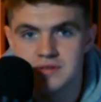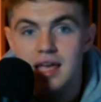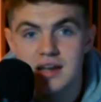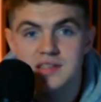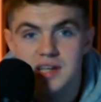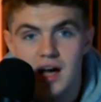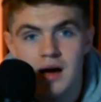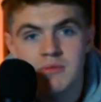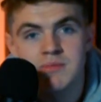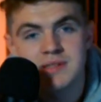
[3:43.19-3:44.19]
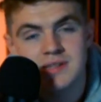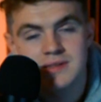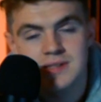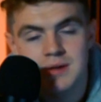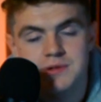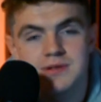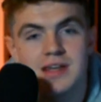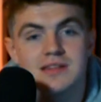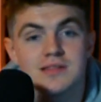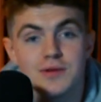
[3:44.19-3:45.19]
it is a common misconception that
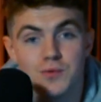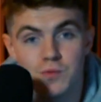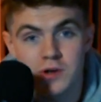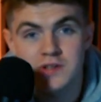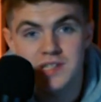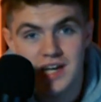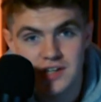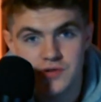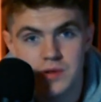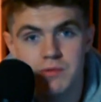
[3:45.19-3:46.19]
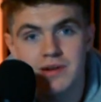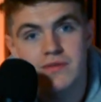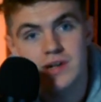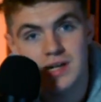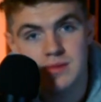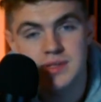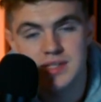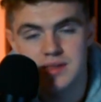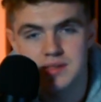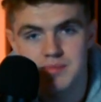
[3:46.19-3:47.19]
it's the worst country whenever it comes to
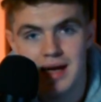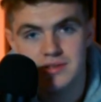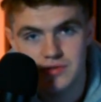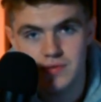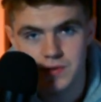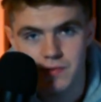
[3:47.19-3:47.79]
these mass shooting